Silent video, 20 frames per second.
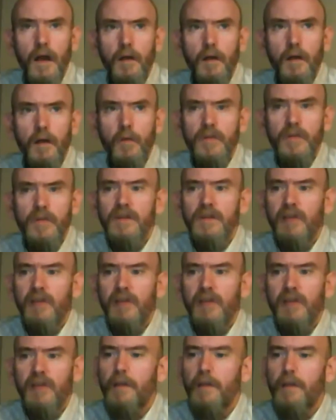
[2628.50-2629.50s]
we should
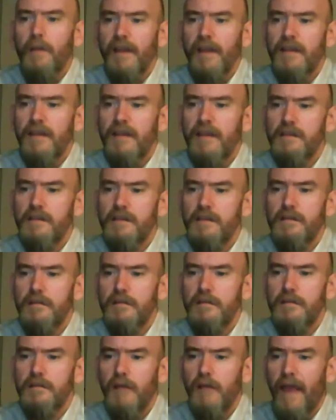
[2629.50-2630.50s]
talk about this
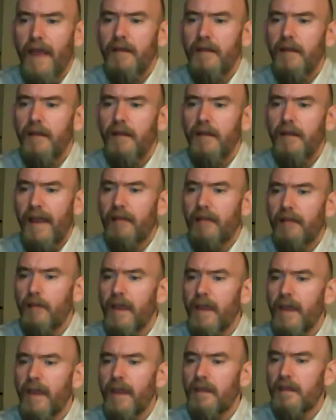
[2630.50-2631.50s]
at
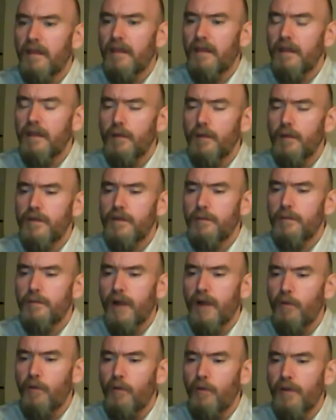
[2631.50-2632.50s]
length. I think we should
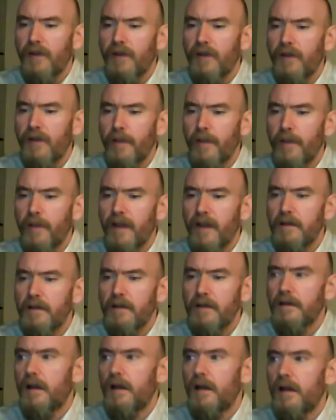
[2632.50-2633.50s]
probably talk about
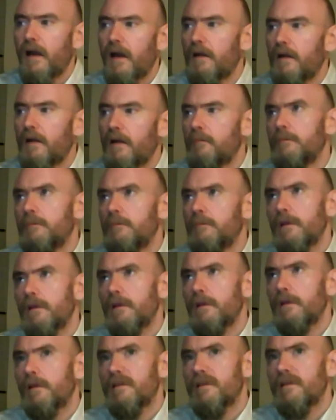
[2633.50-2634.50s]

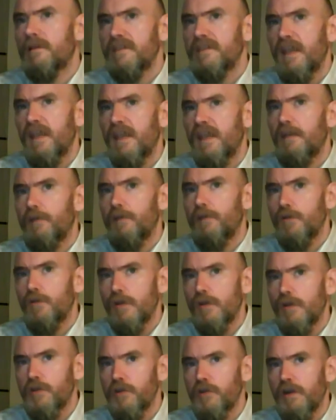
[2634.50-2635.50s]
the state of
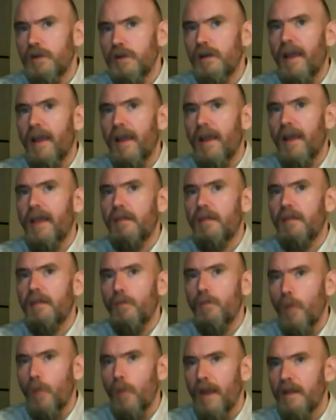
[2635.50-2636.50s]
nutrition and the
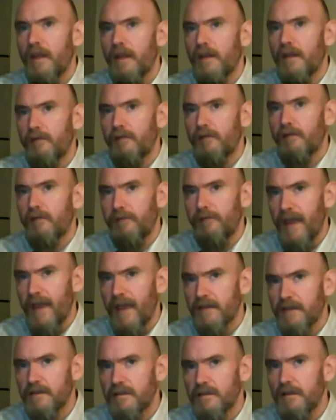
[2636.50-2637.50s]
way that it
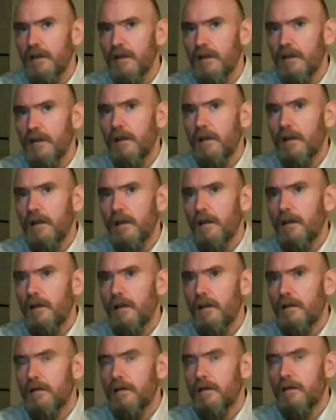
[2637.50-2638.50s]
affects
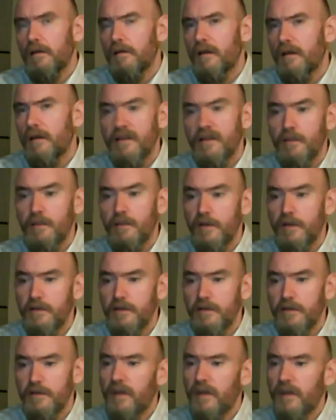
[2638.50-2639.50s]

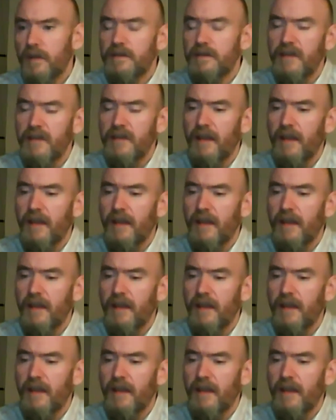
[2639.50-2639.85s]
customers, because